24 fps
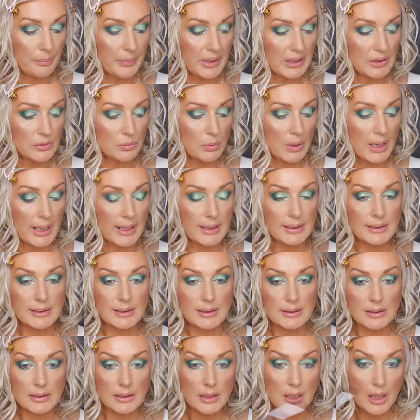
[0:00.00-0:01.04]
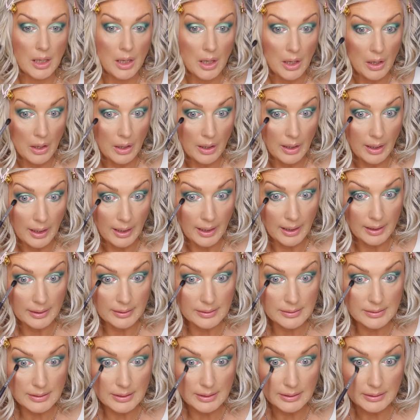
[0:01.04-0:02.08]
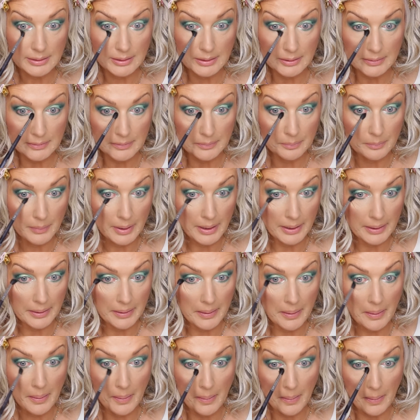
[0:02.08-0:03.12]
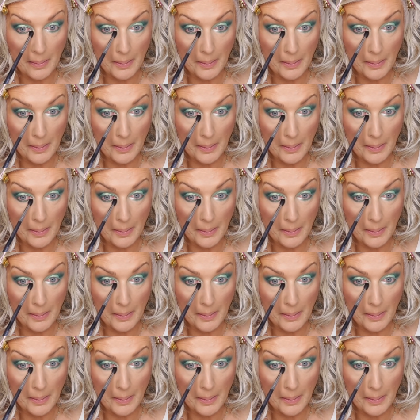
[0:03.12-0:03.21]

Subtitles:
Midwest underneath my